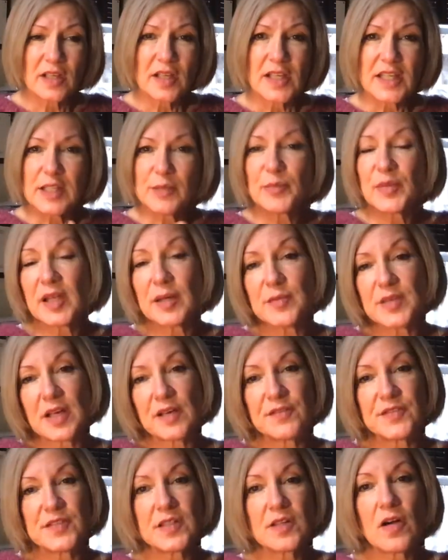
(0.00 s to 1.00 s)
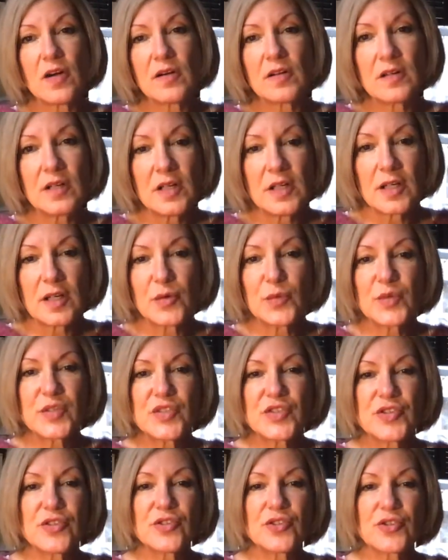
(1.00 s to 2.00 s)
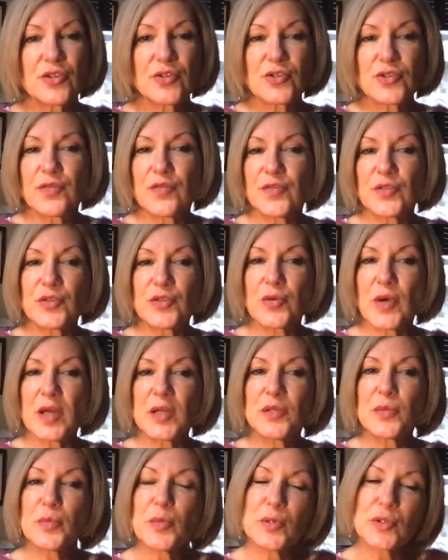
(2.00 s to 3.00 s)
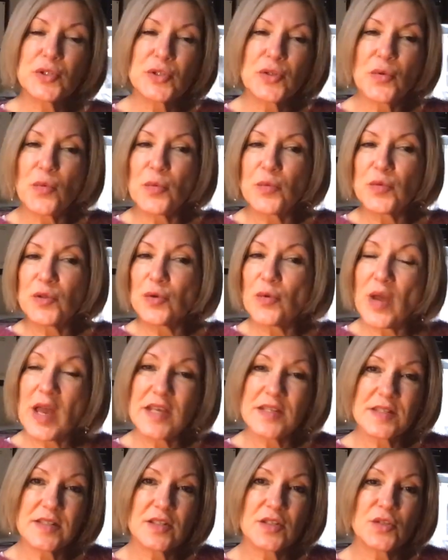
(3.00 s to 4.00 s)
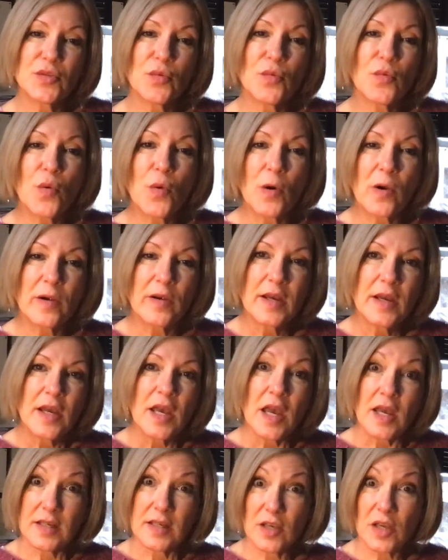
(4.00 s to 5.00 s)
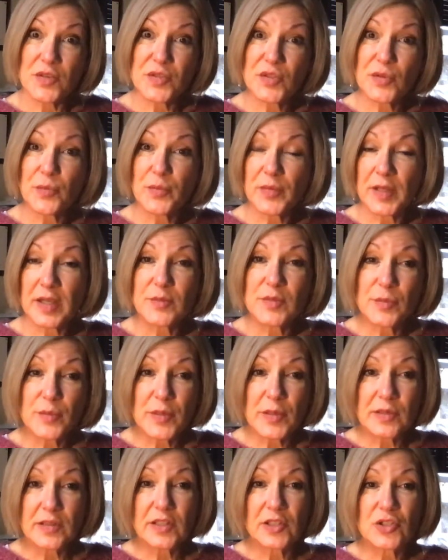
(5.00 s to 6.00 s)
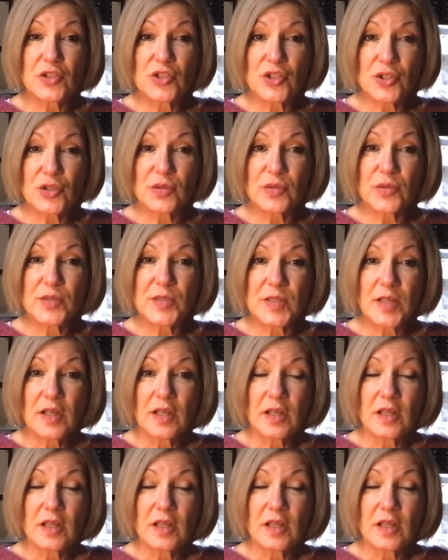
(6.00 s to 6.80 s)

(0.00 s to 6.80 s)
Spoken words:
He blamed FDR and Winston Churchill for trying to push the U.S. into war, and he also blamed American Jews.